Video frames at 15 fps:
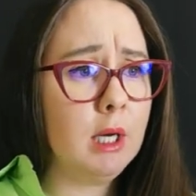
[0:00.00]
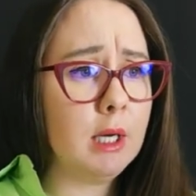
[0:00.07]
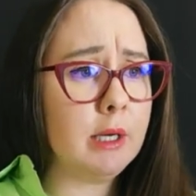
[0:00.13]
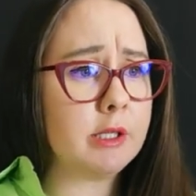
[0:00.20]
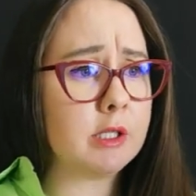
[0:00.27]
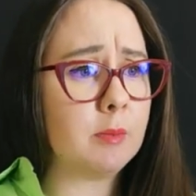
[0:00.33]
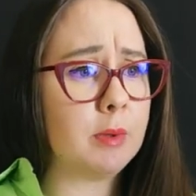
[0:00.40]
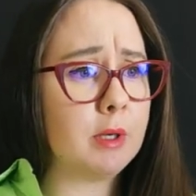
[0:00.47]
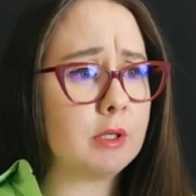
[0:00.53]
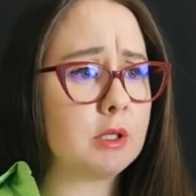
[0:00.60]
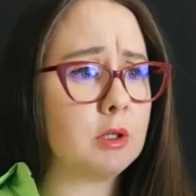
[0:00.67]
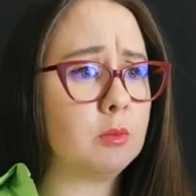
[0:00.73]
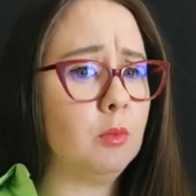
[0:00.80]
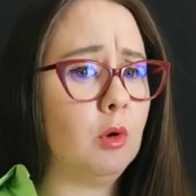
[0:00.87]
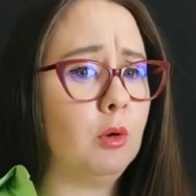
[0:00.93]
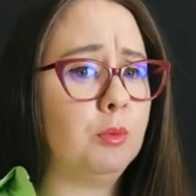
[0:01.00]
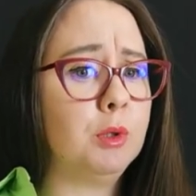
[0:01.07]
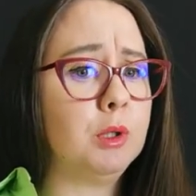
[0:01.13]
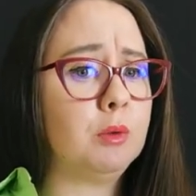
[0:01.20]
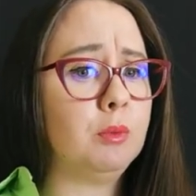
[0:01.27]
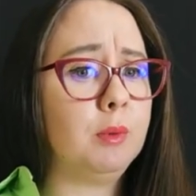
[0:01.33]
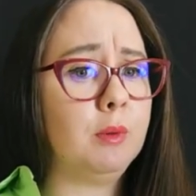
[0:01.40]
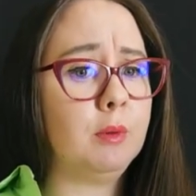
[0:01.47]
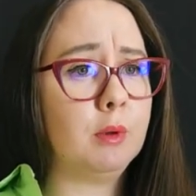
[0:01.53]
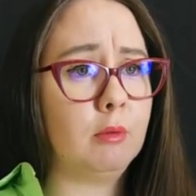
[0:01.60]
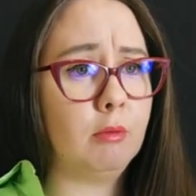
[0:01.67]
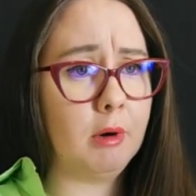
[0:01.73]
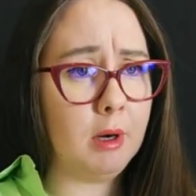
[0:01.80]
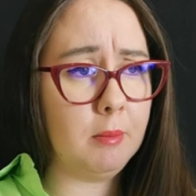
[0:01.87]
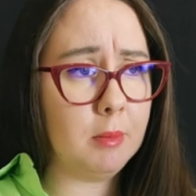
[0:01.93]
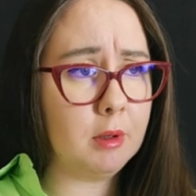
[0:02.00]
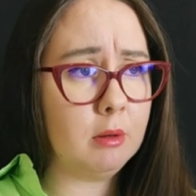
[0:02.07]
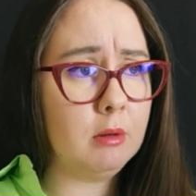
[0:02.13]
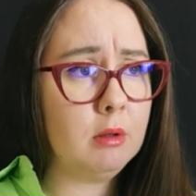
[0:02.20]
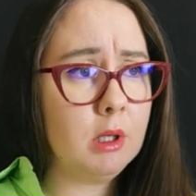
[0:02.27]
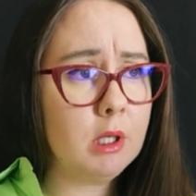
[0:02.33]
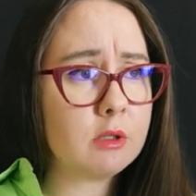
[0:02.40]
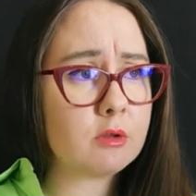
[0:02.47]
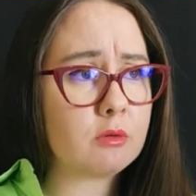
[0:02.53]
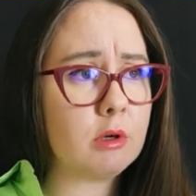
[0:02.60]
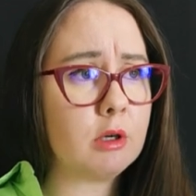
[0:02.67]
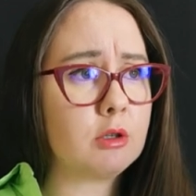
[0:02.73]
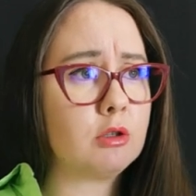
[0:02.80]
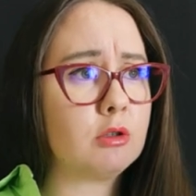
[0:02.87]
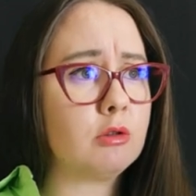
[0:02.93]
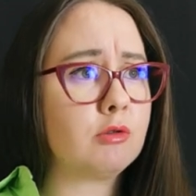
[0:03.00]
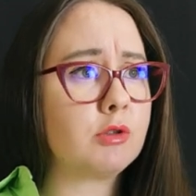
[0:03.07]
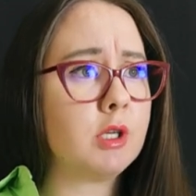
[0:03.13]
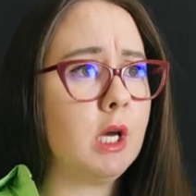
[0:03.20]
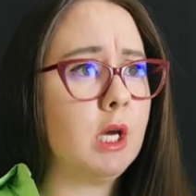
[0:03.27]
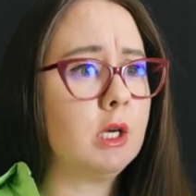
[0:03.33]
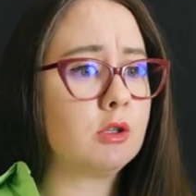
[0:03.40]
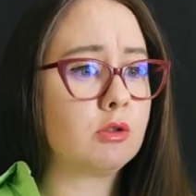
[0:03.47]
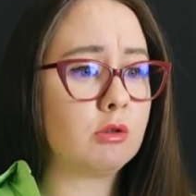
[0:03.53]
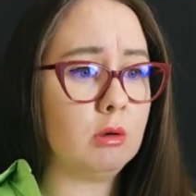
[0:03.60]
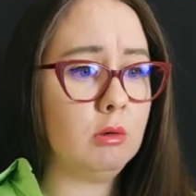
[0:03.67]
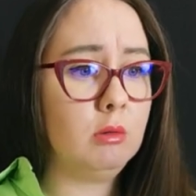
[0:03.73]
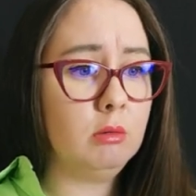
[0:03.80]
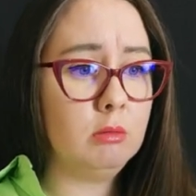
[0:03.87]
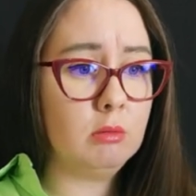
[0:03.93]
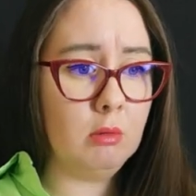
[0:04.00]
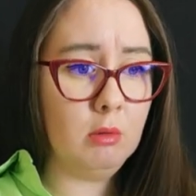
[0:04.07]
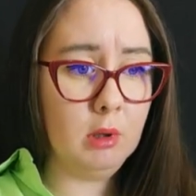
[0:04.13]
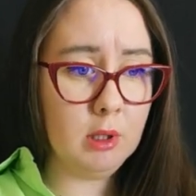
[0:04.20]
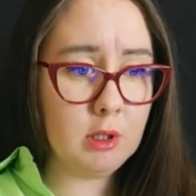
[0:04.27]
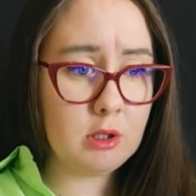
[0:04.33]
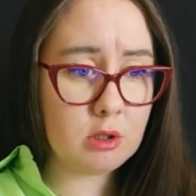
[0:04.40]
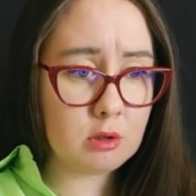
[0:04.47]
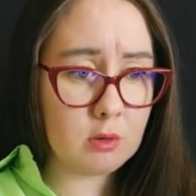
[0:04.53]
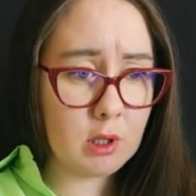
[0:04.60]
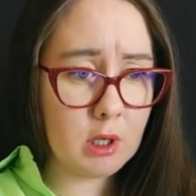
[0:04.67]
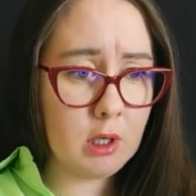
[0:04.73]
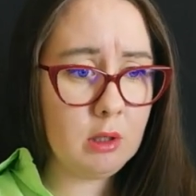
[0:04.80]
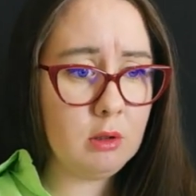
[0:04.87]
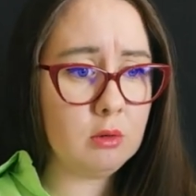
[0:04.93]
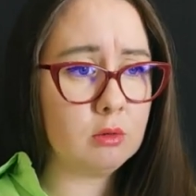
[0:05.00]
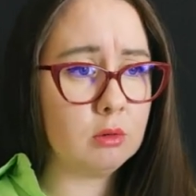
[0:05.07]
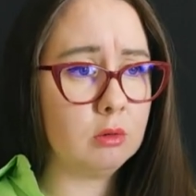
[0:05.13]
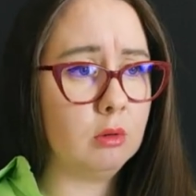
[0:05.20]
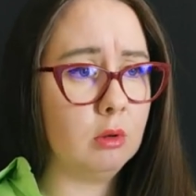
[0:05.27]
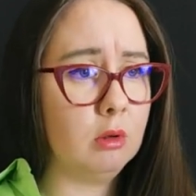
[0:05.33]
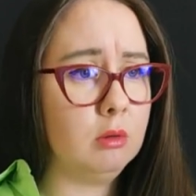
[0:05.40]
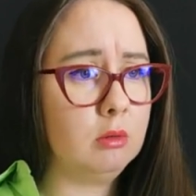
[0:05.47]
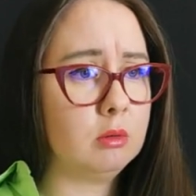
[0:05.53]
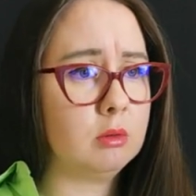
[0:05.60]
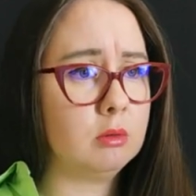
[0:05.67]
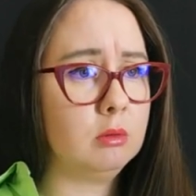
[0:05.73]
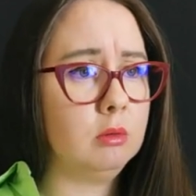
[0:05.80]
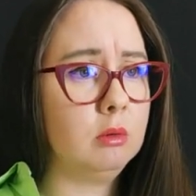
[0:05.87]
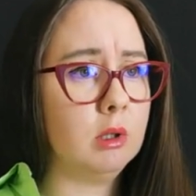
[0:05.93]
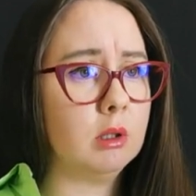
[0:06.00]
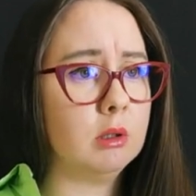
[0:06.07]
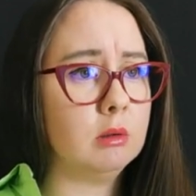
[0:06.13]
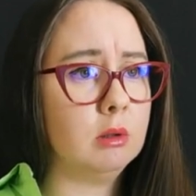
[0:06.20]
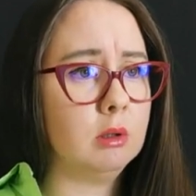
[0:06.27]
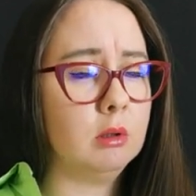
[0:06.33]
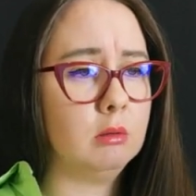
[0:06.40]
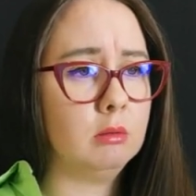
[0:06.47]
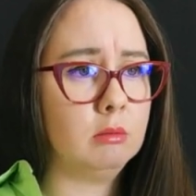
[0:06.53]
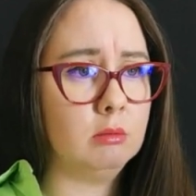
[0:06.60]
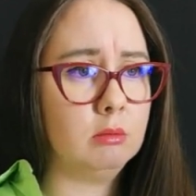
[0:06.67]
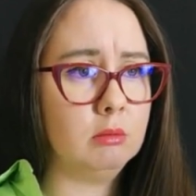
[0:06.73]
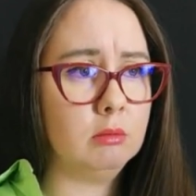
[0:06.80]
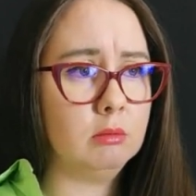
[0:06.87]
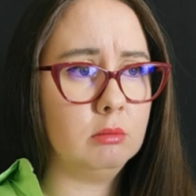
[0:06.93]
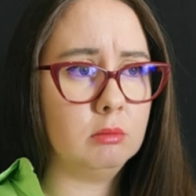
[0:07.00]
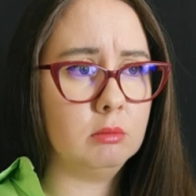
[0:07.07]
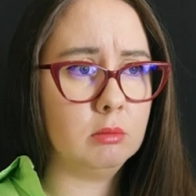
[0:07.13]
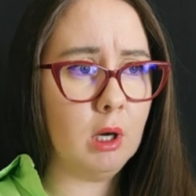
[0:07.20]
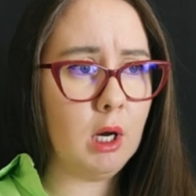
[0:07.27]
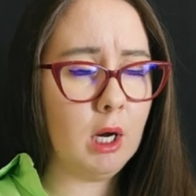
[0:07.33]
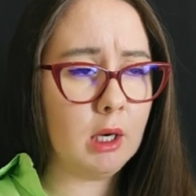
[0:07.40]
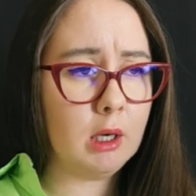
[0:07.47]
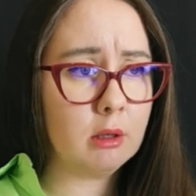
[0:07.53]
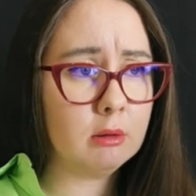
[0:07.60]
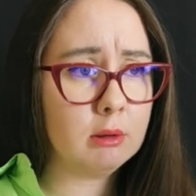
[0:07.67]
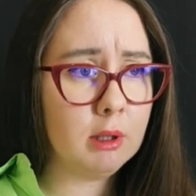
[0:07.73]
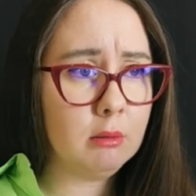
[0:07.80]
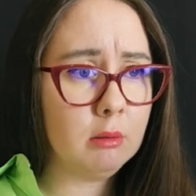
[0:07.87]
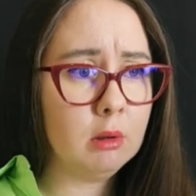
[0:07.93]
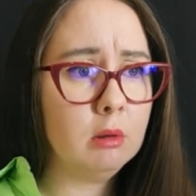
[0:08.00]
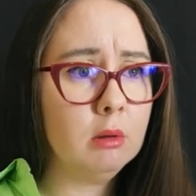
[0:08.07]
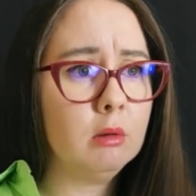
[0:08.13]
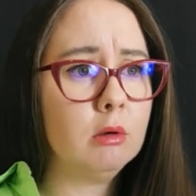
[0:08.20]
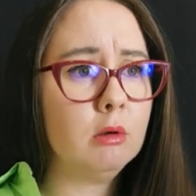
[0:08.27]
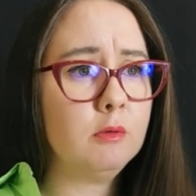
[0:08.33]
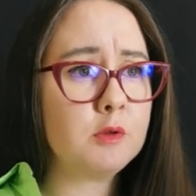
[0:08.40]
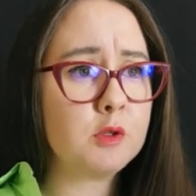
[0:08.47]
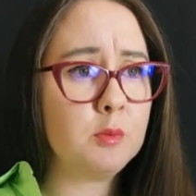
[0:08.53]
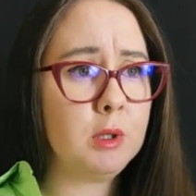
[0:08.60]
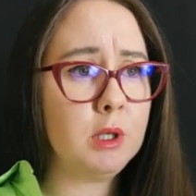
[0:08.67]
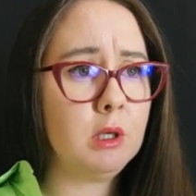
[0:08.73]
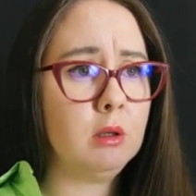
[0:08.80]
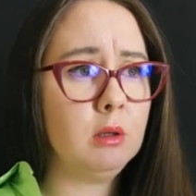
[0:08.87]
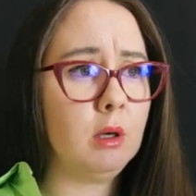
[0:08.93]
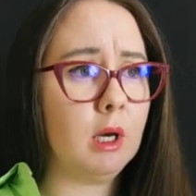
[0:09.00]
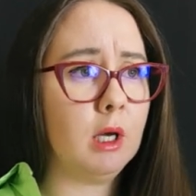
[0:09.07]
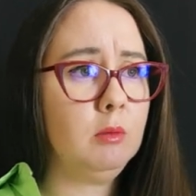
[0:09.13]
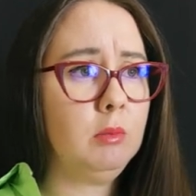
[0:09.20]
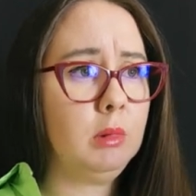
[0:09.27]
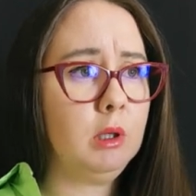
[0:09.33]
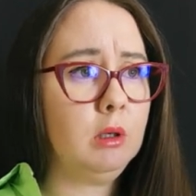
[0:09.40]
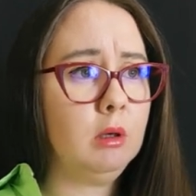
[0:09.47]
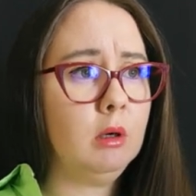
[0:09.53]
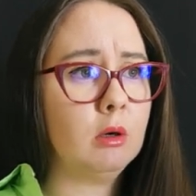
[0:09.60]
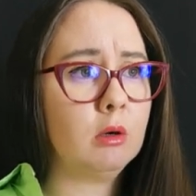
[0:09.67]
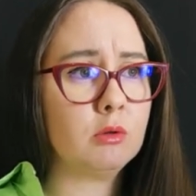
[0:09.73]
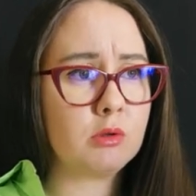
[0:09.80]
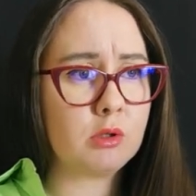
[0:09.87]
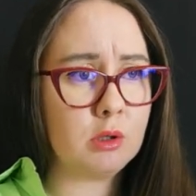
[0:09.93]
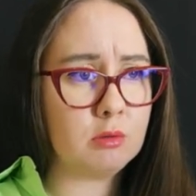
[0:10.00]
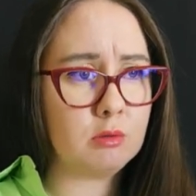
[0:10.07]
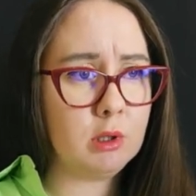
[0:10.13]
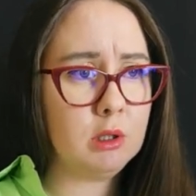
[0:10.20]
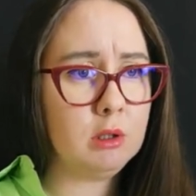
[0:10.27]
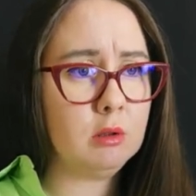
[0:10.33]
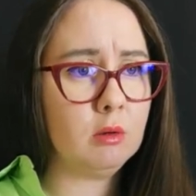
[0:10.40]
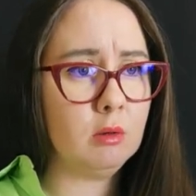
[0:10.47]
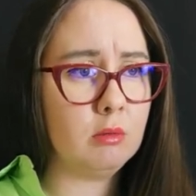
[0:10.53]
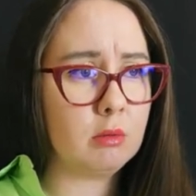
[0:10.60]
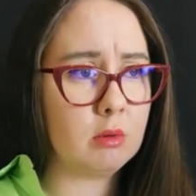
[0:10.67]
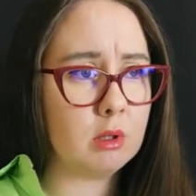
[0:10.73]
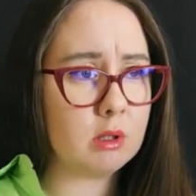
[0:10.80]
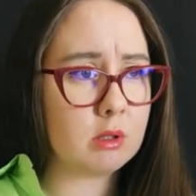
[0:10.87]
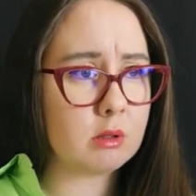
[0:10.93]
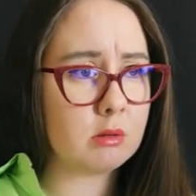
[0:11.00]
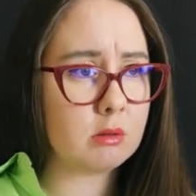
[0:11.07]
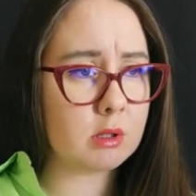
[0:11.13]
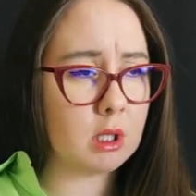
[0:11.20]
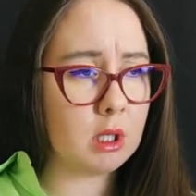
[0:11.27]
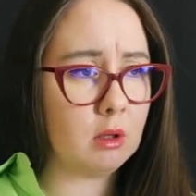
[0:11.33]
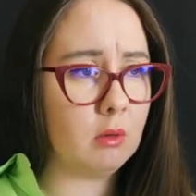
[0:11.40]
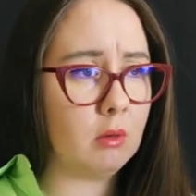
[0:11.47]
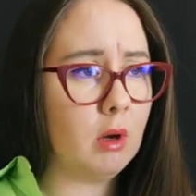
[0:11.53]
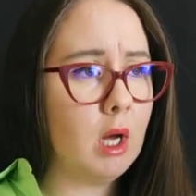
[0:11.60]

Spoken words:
at the present moment with the grammar structures, so let's try to go to a higher level of speaking and be concentrated on this skill.